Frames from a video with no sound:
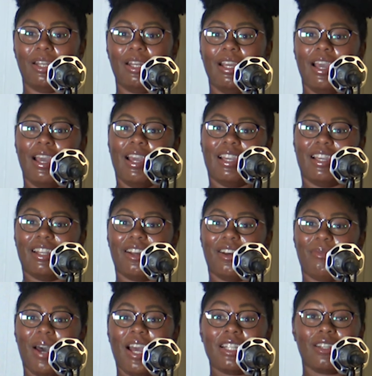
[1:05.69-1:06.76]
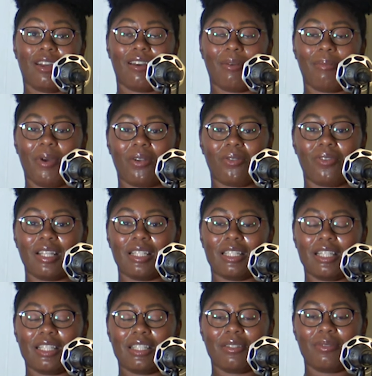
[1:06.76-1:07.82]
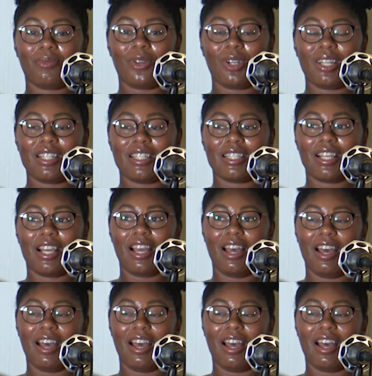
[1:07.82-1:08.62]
And my talk about racism was,